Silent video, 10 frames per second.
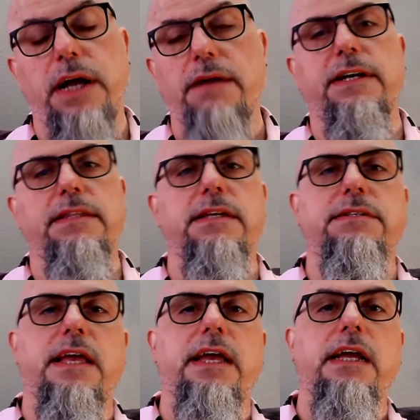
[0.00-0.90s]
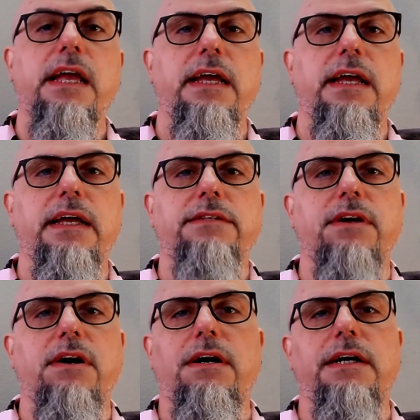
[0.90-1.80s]
I read this thing. It's
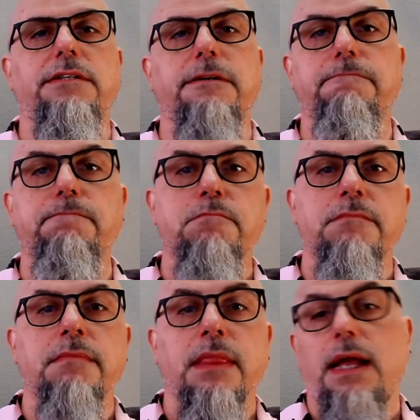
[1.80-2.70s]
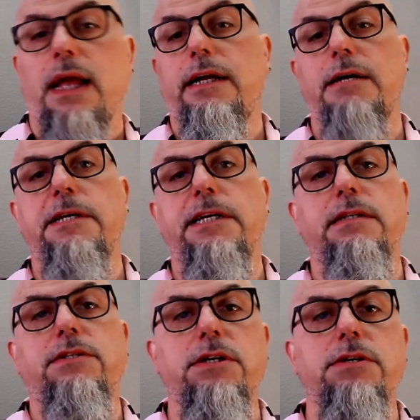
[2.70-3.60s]
awesome. And coming
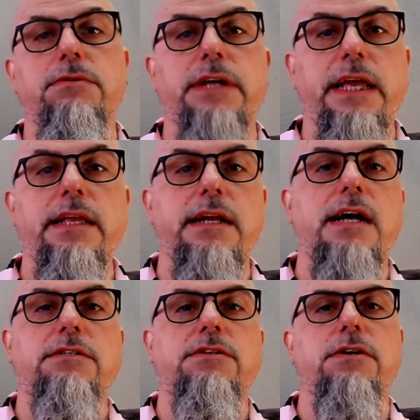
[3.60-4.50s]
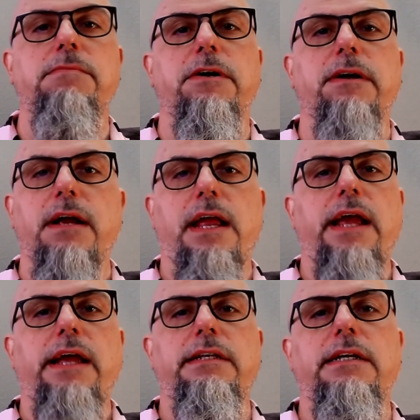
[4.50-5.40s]
soon in October,
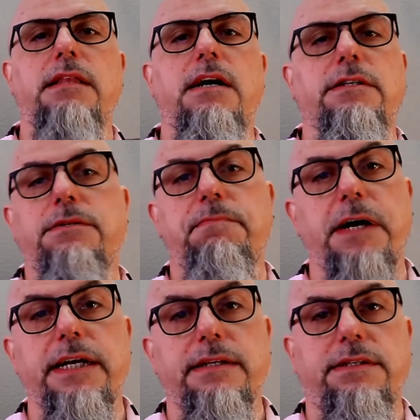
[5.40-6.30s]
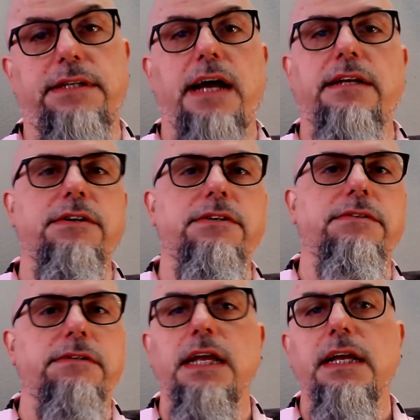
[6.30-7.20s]
Alien Lost by Scott
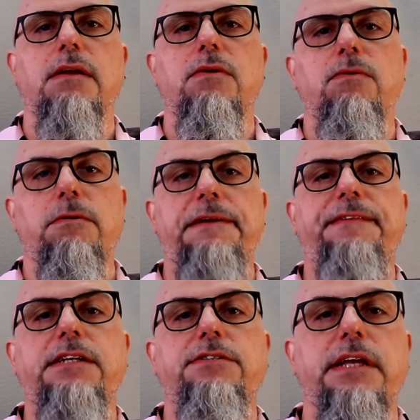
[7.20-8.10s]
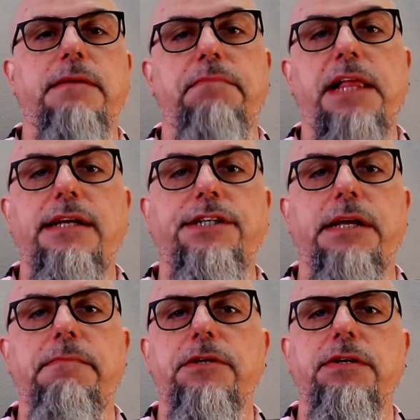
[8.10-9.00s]
Kuhn will be featured in Black
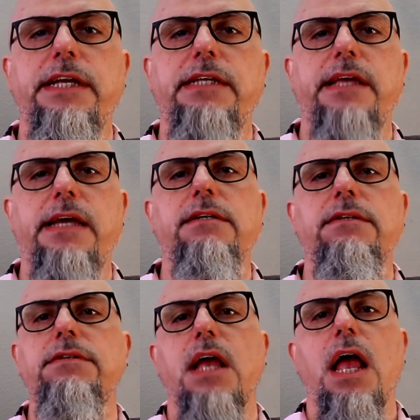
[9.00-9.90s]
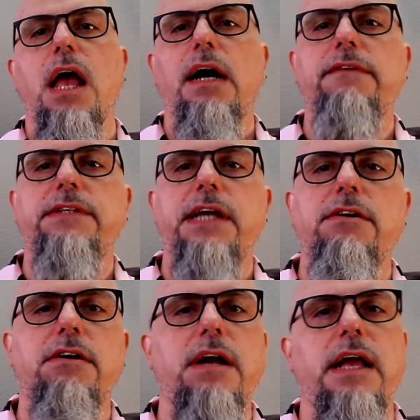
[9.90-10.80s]
Sheep, Unique Tales of
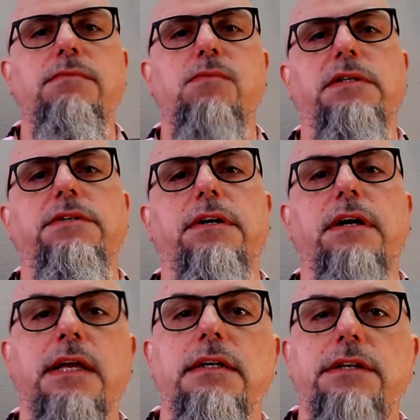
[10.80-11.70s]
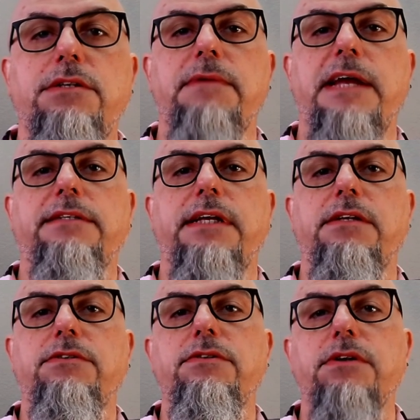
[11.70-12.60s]
Terror and Wonder, sister
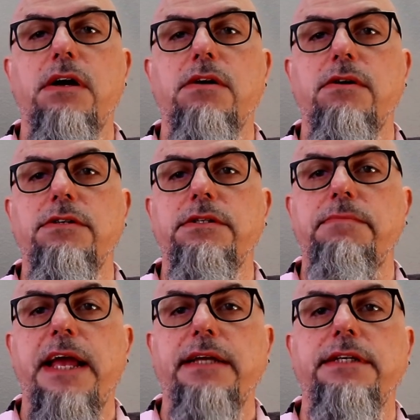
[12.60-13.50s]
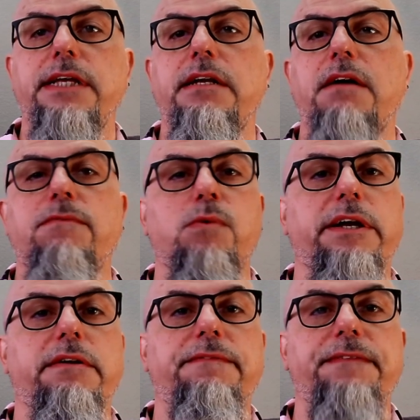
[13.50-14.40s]
magazine to Dark Horse's Magazine of
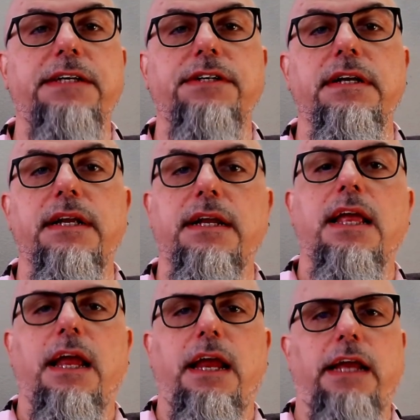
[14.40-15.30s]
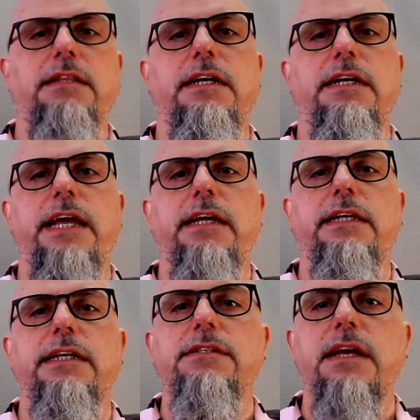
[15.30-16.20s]
Weird Fiction. Ant-like
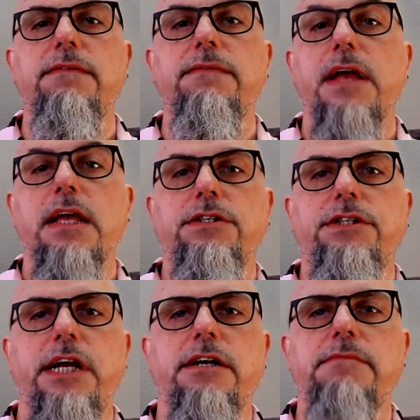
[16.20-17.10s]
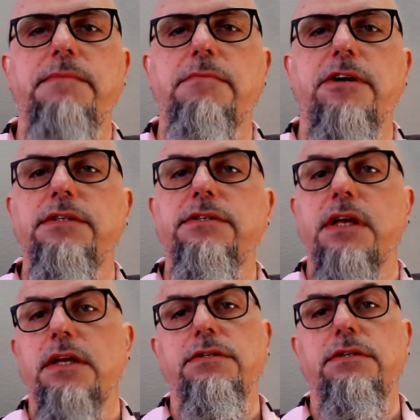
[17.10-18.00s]
aliens have shared memories,
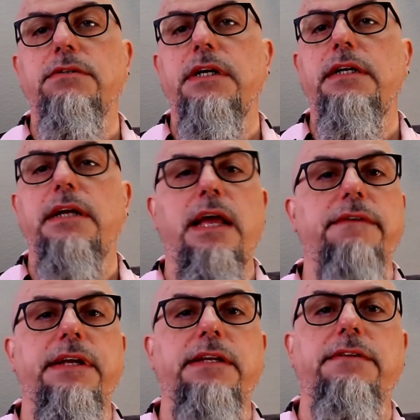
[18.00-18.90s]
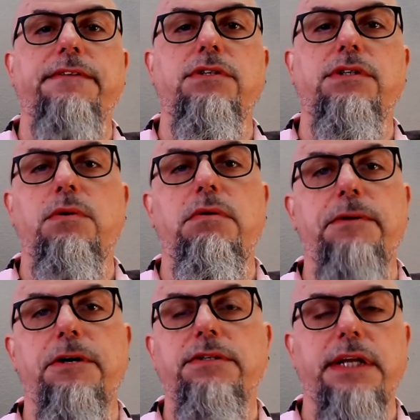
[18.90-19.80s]
so none have individual
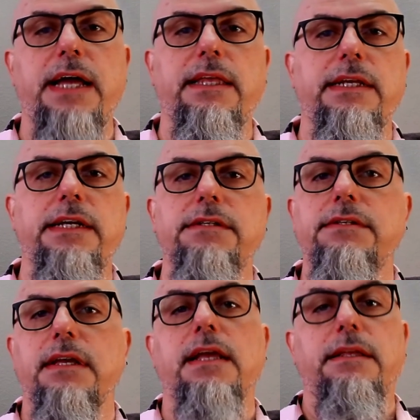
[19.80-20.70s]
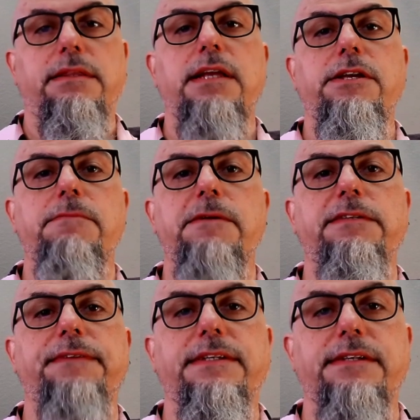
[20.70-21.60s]
personalities. Then humans
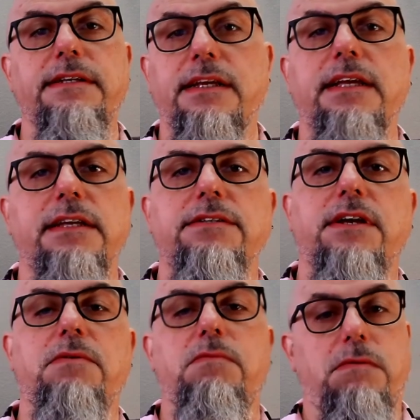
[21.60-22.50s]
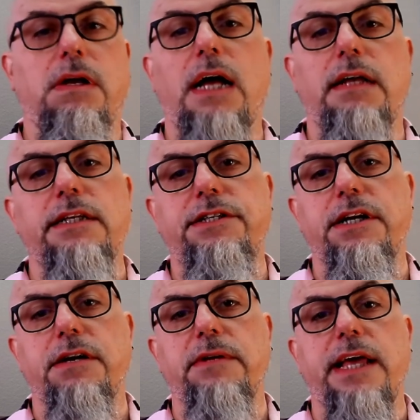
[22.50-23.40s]
visit. So I'll let you
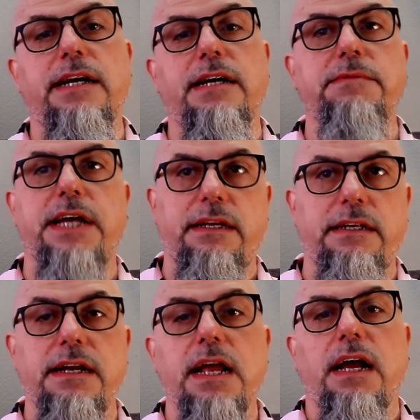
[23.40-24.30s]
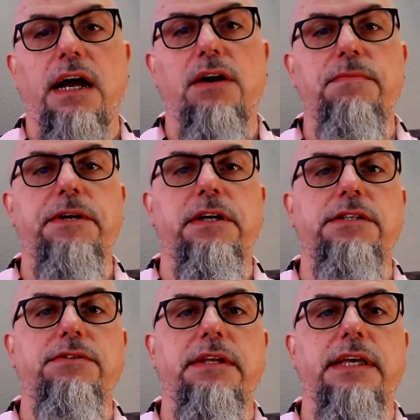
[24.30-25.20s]
know when that comes out. I hope you'll
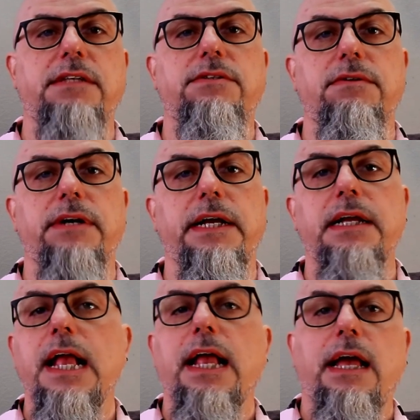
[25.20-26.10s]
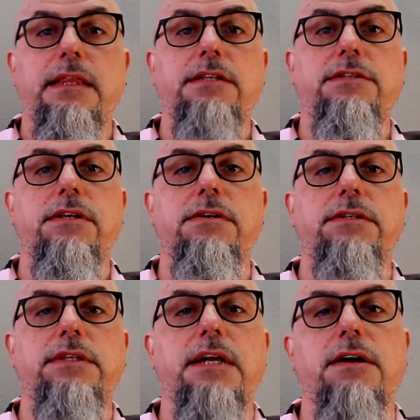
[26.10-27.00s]
enjoy that story. And that's the
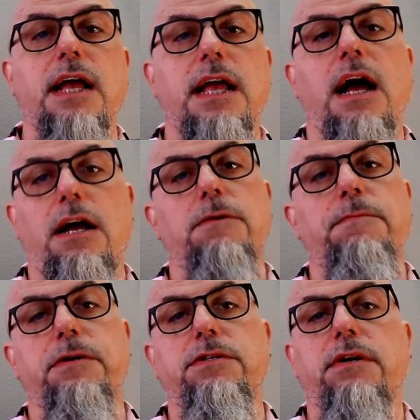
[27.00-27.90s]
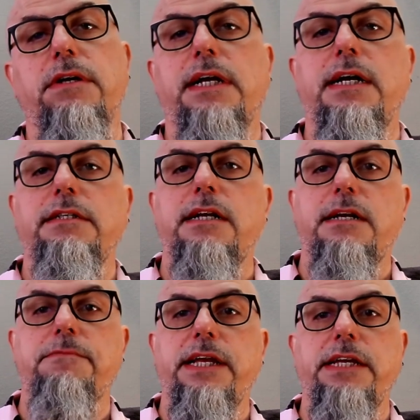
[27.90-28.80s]
newsletter. I hope you enjoy the content I
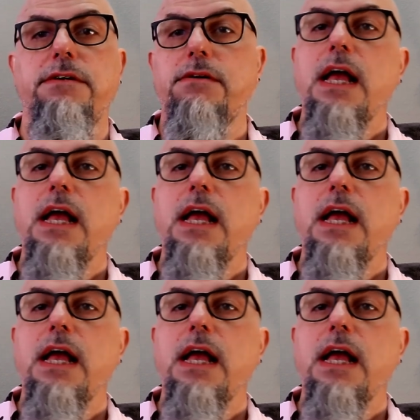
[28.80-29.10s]
bring you.